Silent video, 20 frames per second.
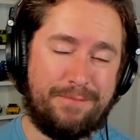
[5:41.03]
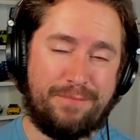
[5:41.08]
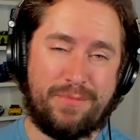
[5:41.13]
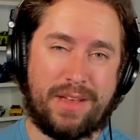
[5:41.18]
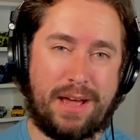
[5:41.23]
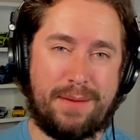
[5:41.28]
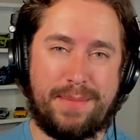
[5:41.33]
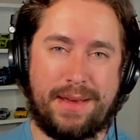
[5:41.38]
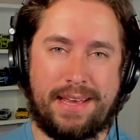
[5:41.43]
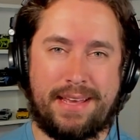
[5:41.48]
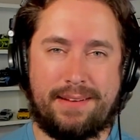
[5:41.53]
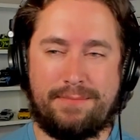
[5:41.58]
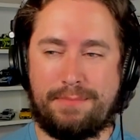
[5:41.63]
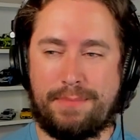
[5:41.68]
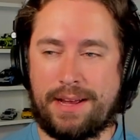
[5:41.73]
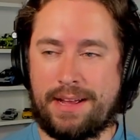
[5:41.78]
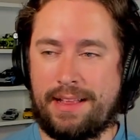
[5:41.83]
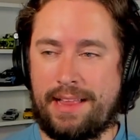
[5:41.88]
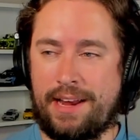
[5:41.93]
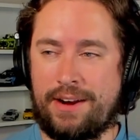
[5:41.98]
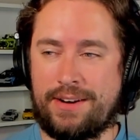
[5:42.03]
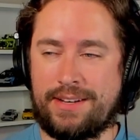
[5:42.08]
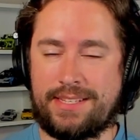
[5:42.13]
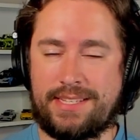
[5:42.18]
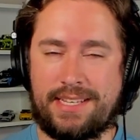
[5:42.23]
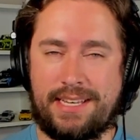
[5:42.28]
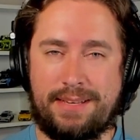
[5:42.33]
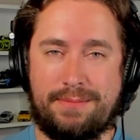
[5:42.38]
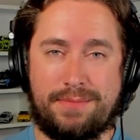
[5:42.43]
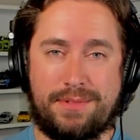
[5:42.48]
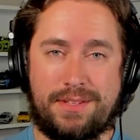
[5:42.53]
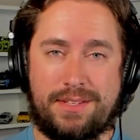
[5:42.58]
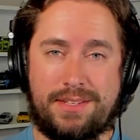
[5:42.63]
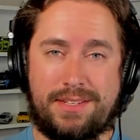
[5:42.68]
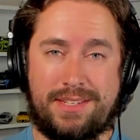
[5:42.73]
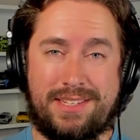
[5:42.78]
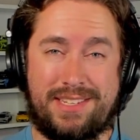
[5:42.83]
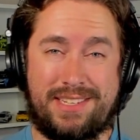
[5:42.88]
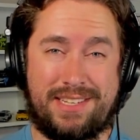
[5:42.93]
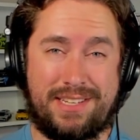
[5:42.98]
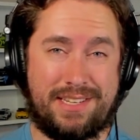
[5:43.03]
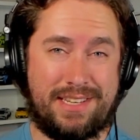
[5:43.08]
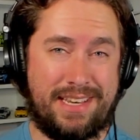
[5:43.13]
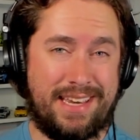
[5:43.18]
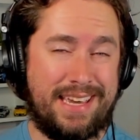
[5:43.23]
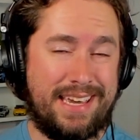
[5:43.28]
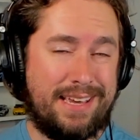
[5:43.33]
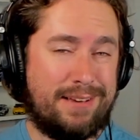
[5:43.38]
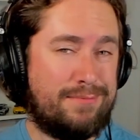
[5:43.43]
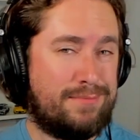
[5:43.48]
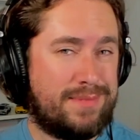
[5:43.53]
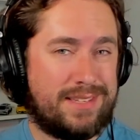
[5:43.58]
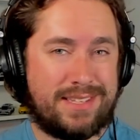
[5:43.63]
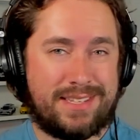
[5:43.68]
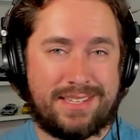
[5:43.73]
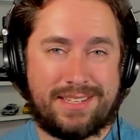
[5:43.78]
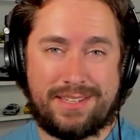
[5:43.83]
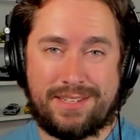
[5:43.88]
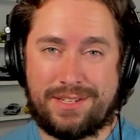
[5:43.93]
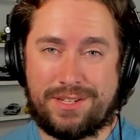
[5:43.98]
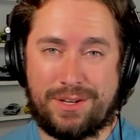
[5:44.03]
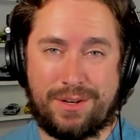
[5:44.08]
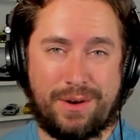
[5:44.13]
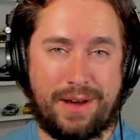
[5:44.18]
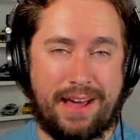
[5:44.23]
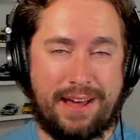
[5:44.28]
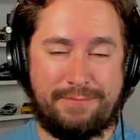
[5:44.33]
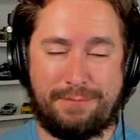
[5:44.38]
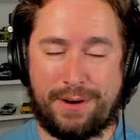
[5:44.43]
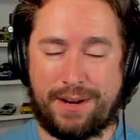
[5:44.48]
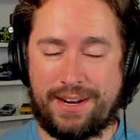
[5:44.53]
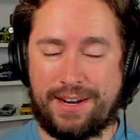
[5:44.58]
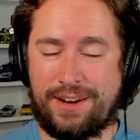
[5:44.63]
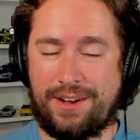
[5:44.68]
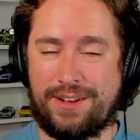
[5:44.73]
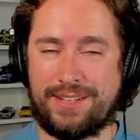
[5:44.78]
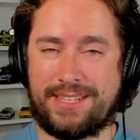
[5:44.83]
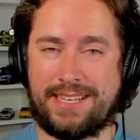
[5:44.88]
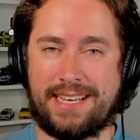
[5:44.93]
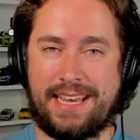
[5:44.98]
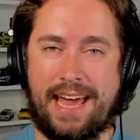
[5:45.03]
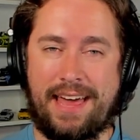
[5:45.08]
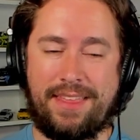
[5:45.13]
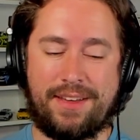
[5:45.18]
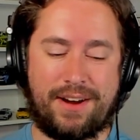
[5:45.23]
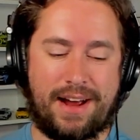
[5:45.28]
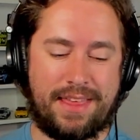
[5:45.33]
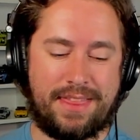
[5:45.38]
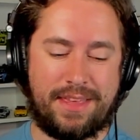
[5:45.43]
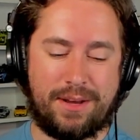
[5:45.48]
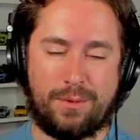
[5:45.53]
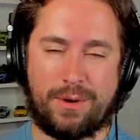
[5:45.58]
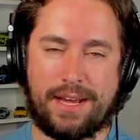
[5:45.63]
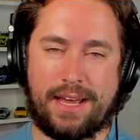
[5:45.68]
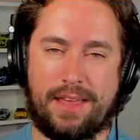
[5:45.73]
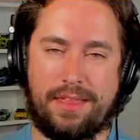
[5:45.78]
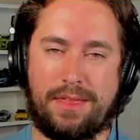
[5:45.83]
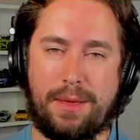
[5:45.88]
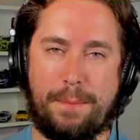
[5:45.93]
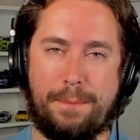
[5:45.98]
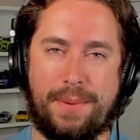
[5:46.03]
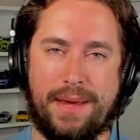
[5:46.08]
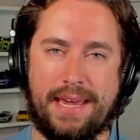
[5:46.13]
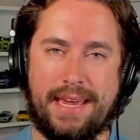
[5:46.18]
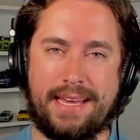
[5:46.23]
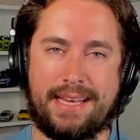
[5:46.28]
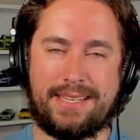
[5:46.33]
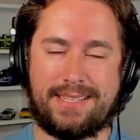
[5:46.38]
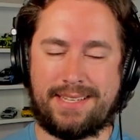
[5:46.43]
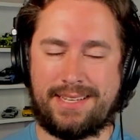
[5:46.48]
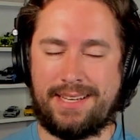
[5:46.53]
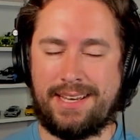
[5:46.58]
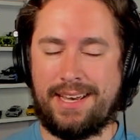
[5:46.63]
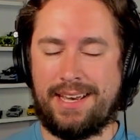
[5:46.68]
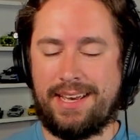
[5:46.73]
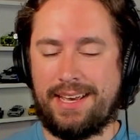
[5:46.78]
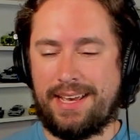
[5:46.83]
I mean, McLaren seems to have put it all together. I think we'll get the biggest